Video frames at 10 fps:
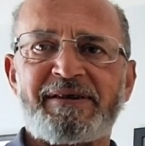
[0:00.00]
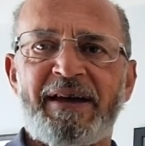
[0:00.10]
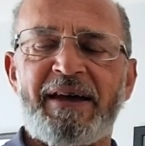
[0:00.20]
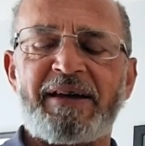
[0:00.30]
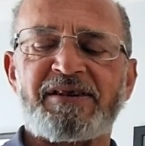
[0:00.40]
Yeah,
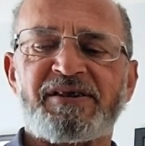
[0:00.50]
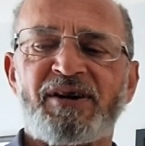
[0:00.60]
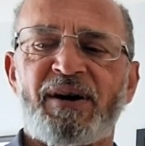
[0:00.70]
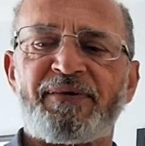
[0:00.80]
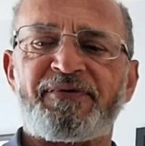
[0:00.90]
it's
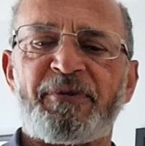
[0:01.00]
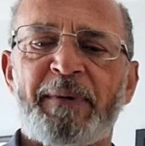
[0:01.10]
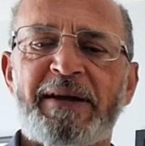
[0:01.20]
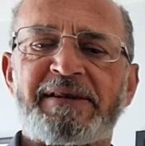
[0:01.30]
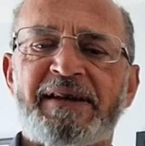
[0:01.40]
time for
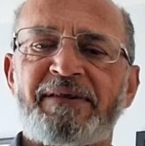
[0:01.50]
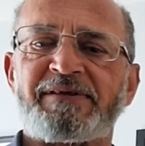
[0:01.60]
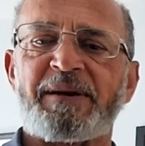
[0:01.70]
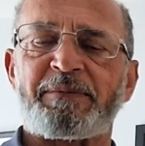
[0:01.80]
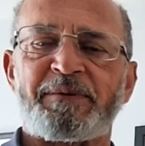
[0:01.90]
me to give
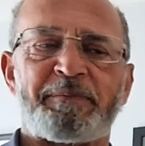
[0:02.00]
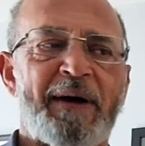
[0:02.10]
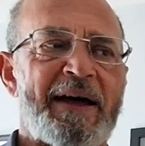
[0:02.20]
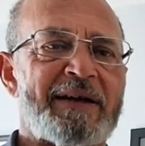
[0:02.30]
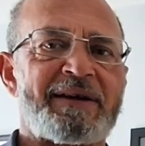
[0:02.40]
something
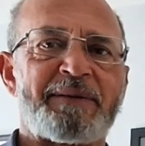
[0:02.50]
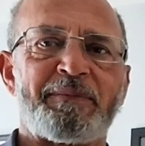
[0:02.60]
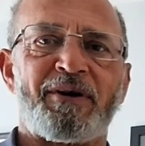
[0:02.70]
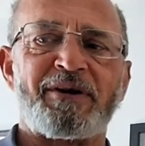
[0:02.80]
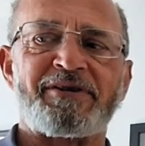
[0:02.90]
back in
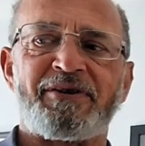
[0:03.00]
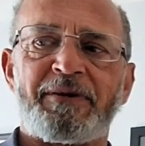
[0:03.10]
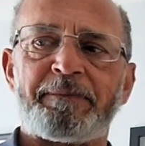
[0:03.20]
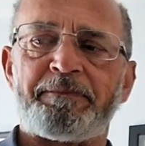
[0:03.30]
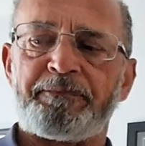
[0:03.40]
my
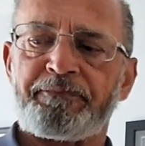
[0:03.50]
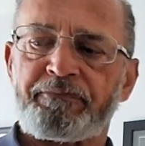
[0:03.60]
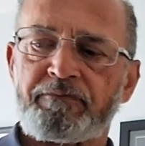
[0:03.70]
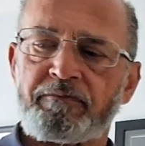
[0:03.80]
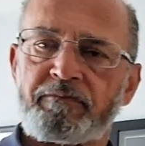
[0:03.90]
time.
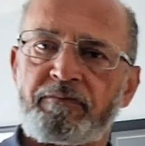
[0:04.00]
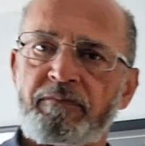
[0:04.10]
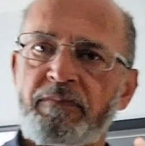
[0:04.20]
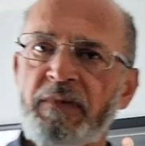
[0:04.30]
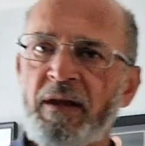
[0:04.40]

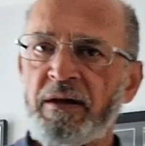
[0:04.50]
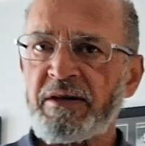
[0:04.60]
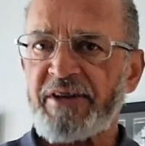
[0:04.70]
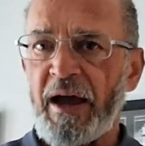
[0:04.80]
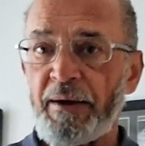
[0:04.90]

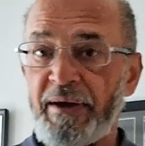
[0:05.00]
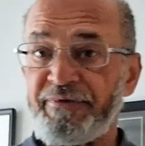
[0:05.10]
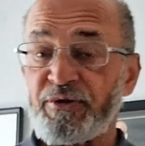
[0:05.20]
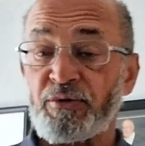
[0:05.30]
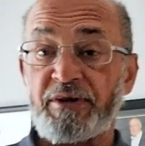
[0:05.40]
So
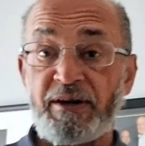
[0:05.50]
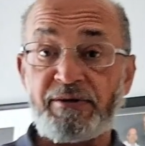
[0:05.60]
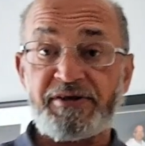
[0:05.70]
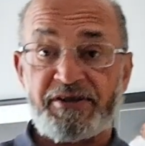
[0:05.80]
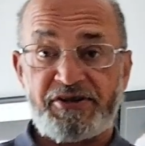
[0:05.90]
if you're new
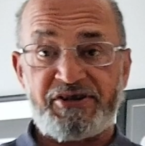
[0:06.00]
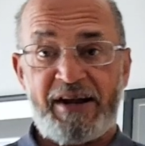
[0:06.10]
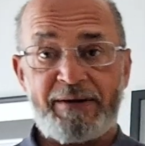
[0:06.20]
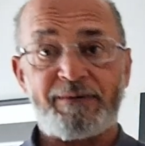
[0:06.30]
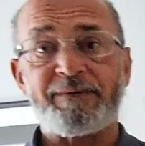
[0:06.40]
to the
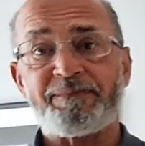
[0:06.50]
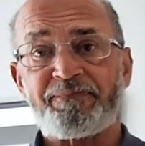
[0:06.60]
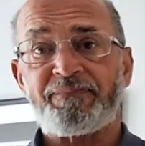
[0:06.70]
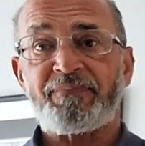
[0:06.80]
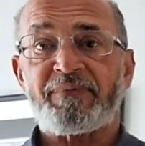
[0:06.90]
channel,
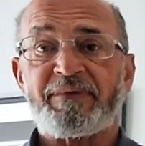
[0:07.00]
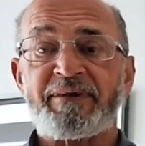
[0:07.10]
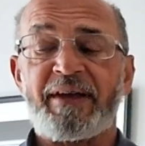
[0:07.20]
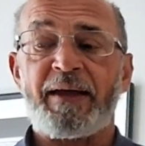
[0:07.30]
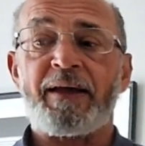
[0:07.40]

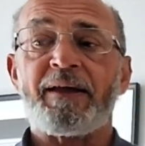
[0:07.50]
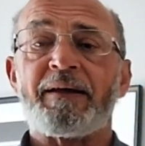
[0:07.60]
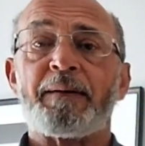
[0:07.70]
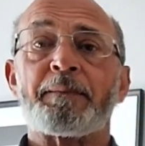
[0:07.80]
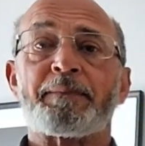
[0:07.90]
yeah,
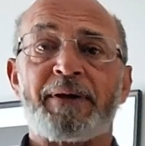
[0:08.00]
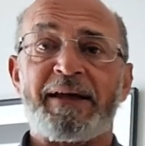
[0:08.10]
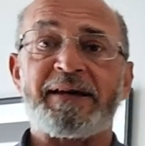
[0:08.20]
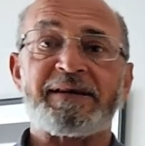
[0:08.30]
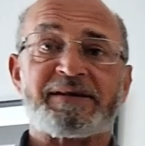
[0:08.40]

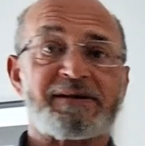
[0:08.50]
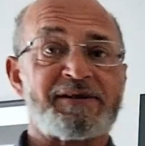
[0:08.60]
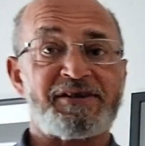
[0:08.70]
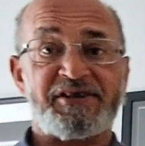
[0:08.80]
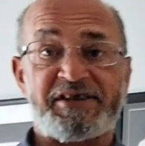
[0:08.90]
please
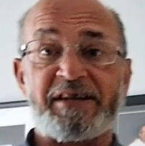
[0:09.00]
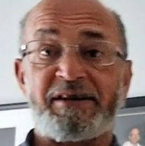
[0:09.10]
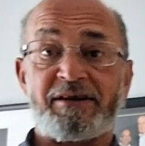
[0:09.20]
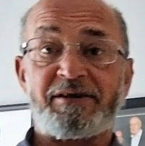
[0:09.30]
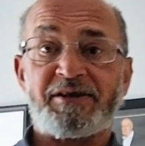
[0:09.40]

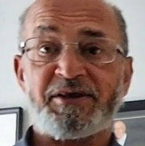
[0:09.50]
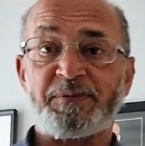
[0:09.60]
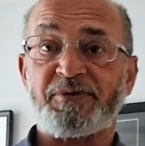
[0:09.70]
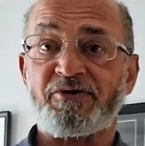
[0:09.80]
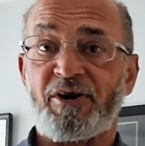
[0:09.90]
consider
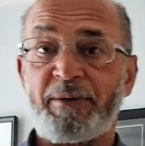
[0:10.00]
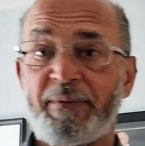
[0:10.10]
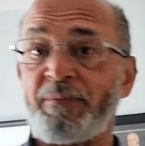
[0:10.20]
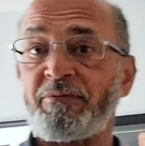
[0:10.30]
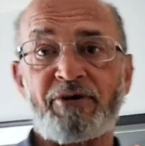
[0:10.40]
subscribing.